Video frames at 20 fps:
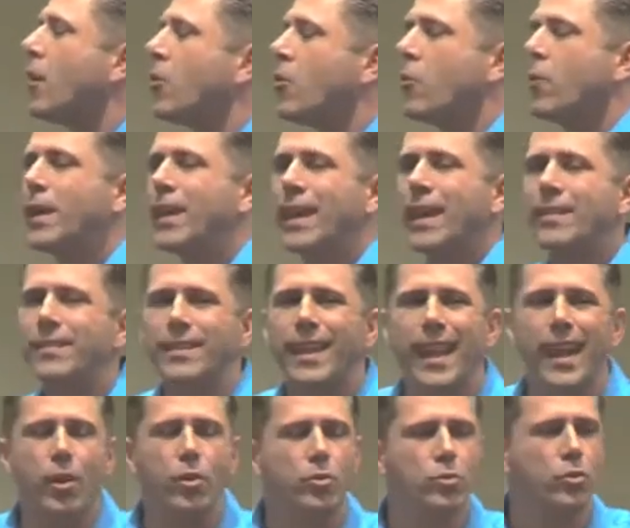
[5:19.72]
we can
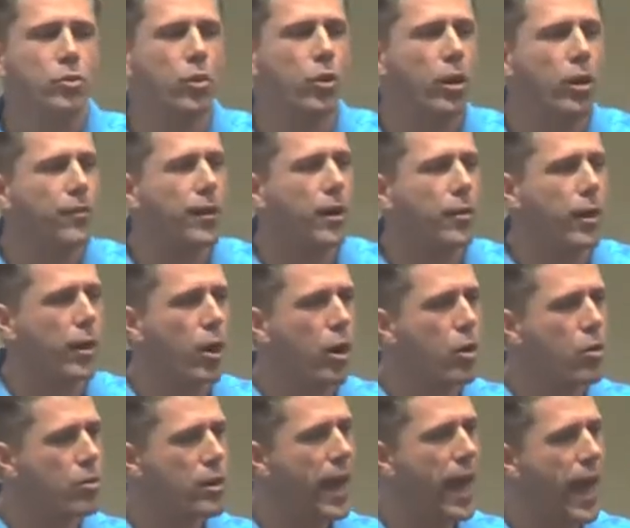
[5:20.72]
take control of our
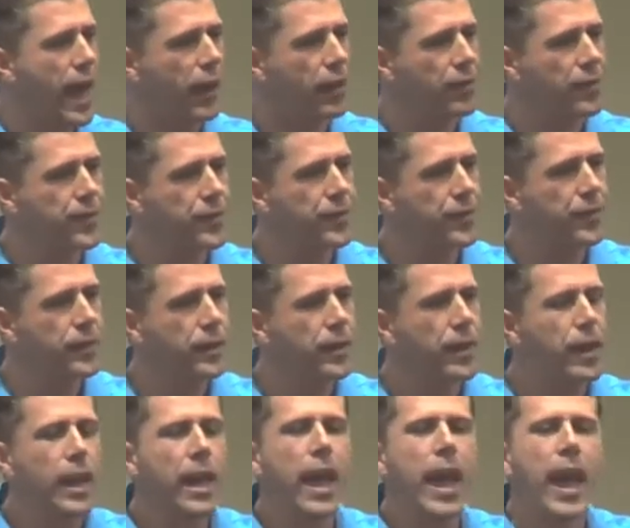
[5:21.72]
own health
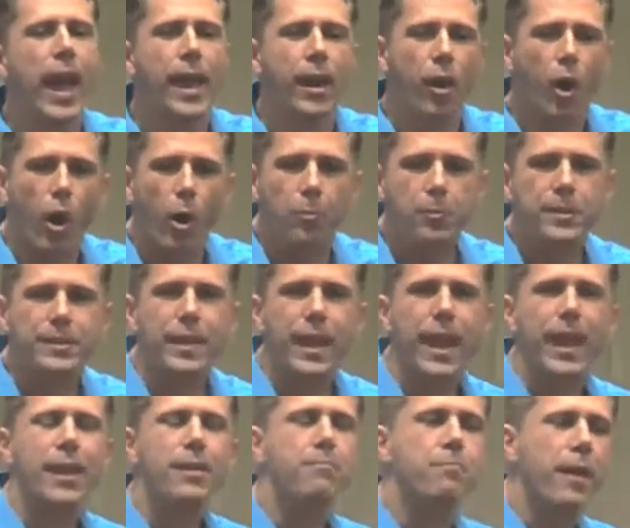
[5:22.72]
and
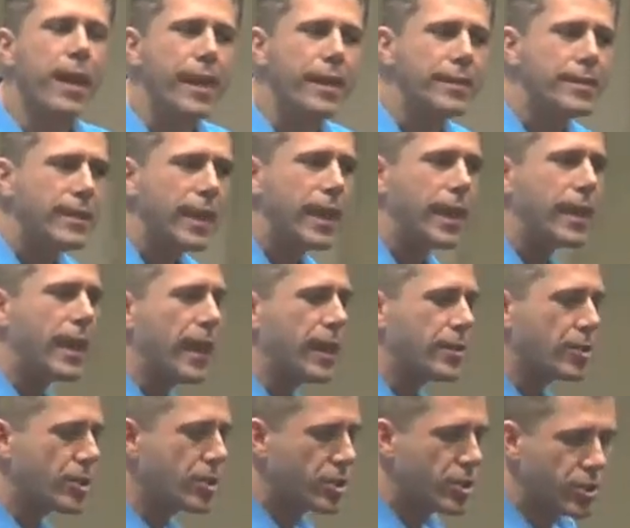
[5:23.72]
obtain, maintain,
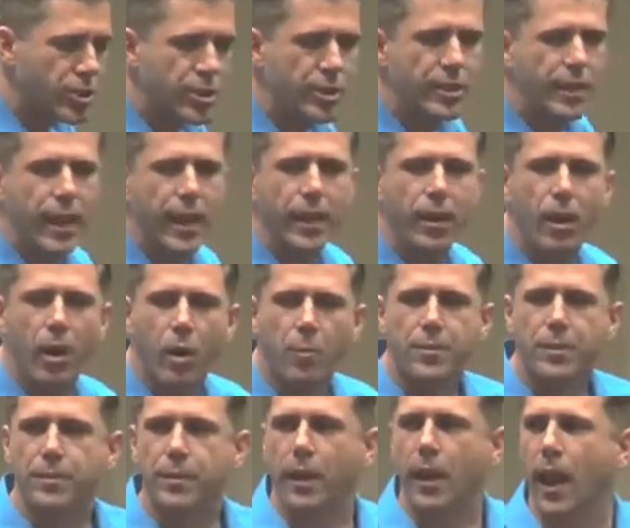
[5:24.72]
and sustain
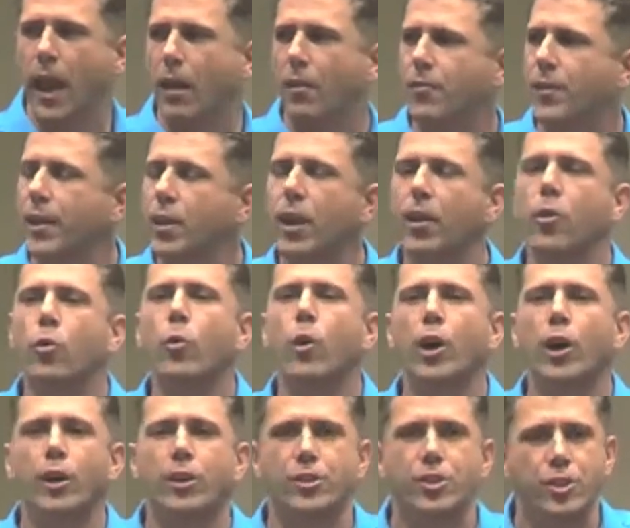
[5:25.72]
optimal health. In other
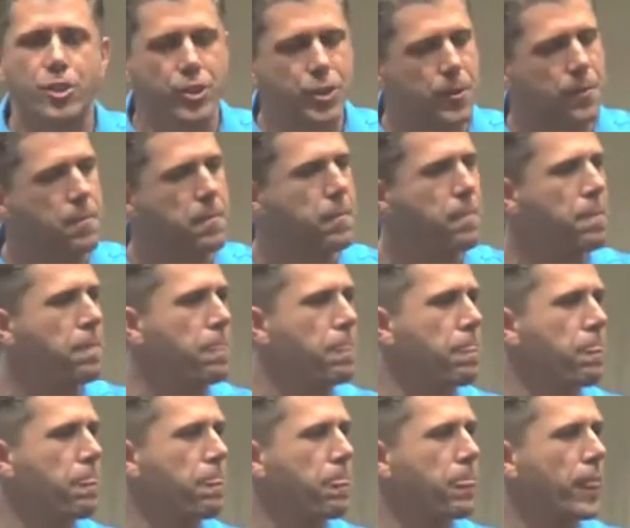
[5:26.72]
words,
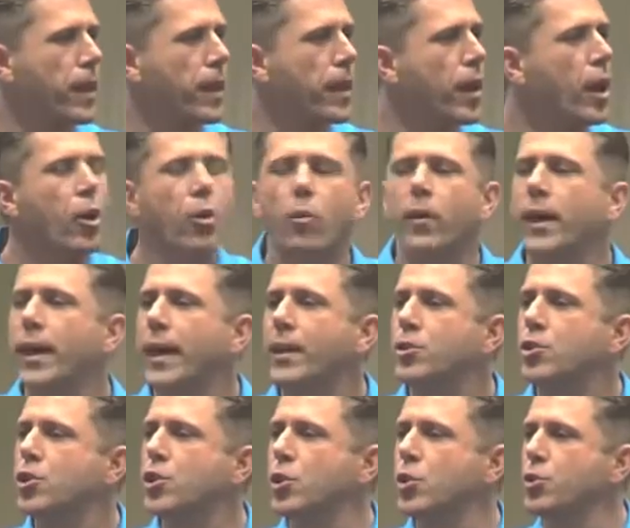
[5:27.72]
we
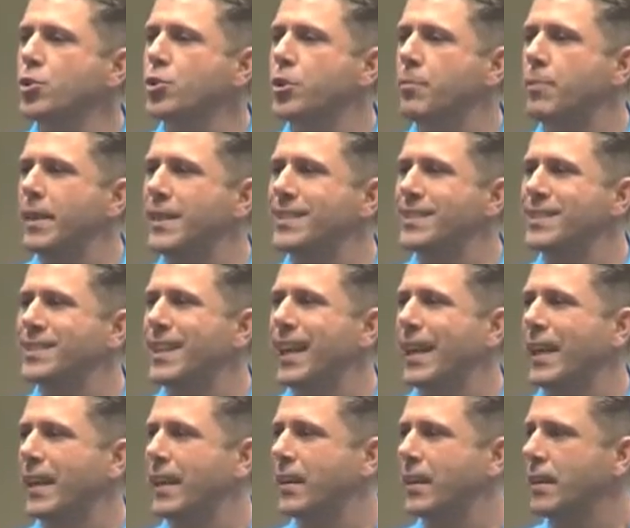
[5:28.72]
can choose to be
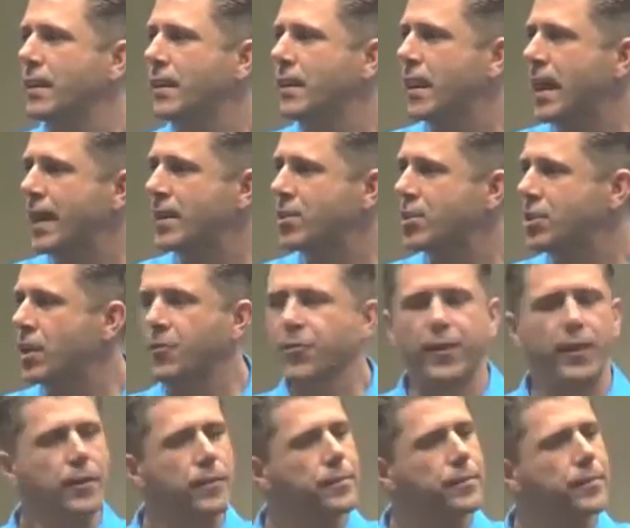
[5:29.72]
sick and
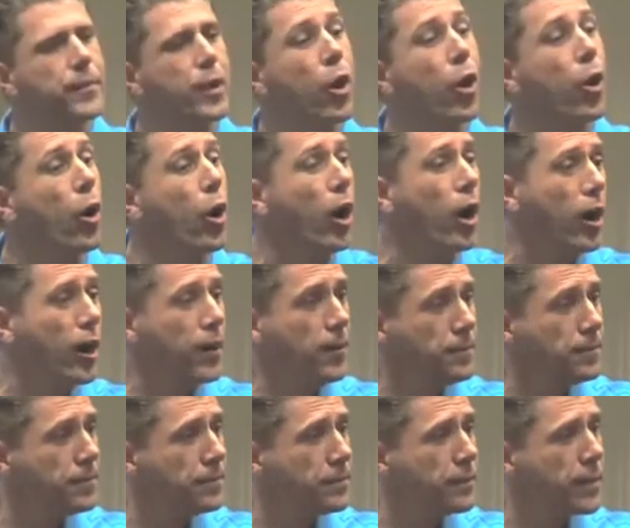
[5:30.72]
suffer,
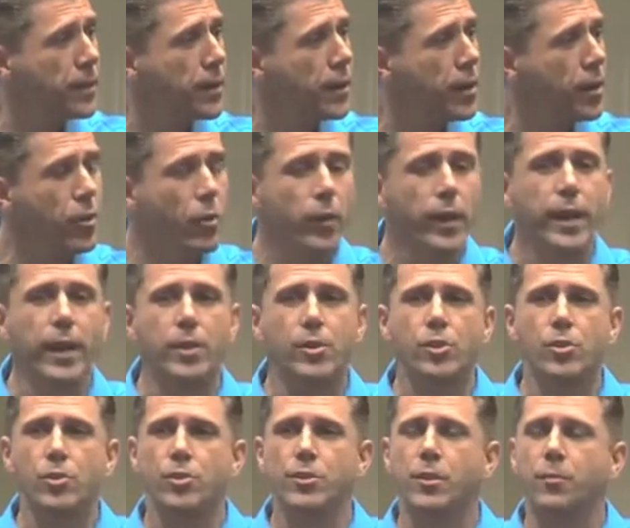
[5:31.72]
or we can
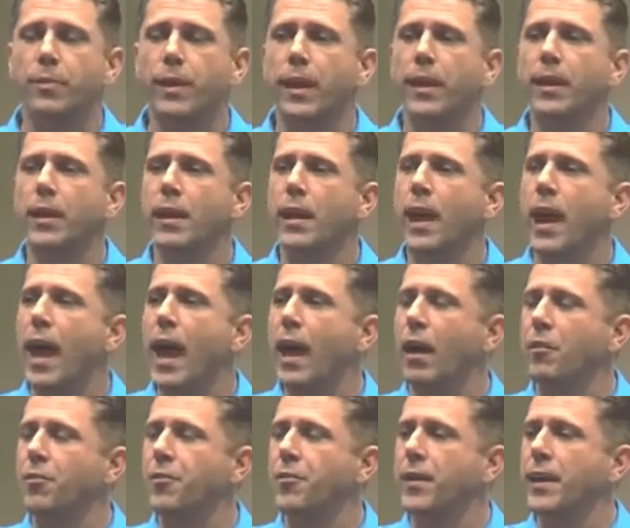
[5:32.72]
choose to be
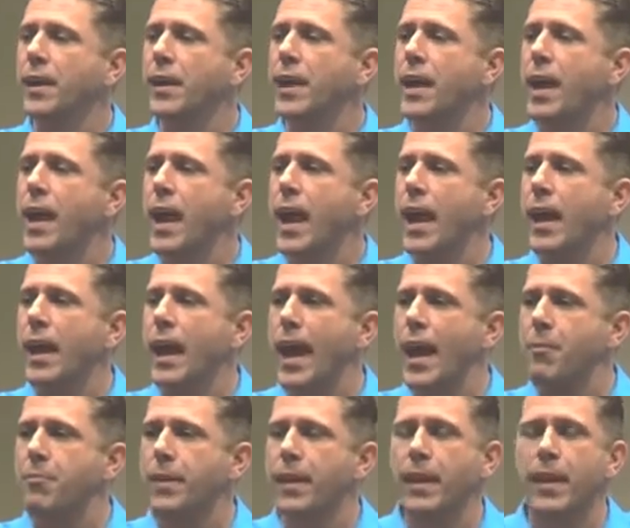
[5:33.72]
healthy and
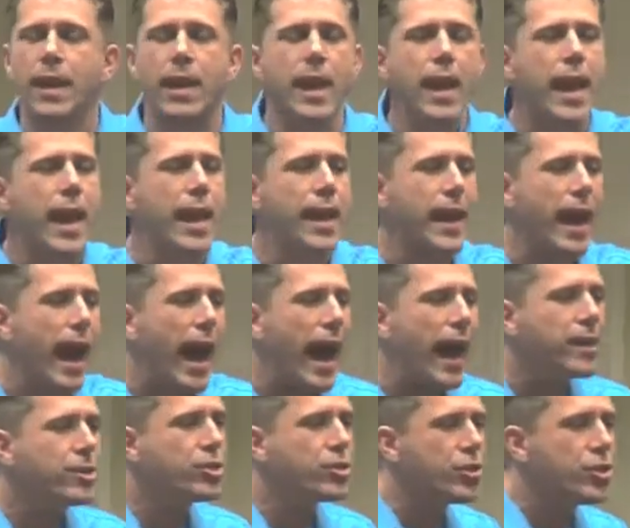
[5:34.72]
happy. And
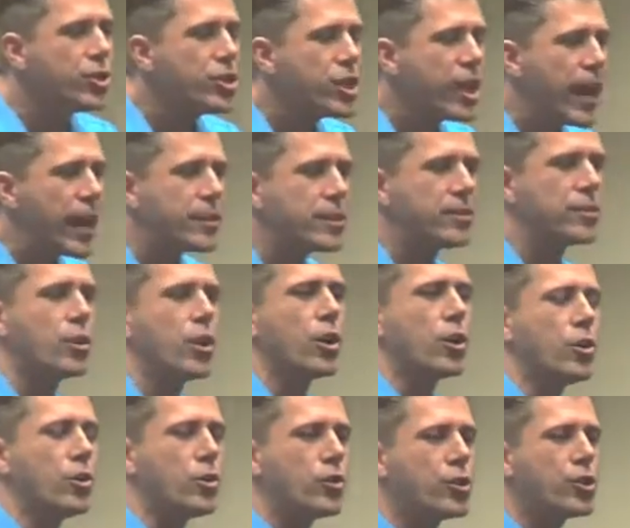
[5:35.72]
I suggest
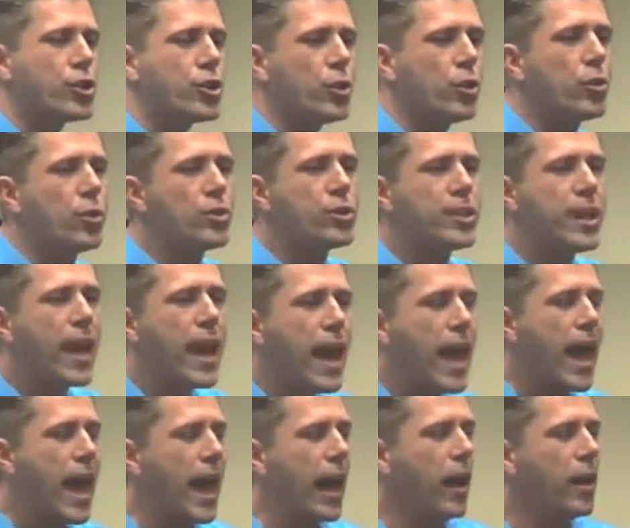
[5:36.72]
you choose
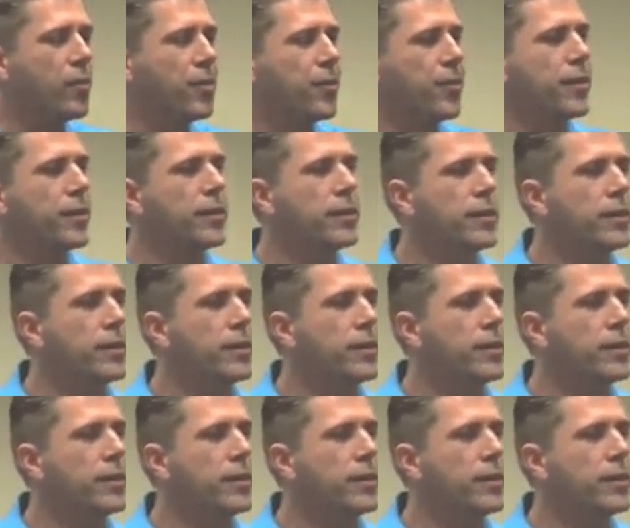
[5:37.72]
health.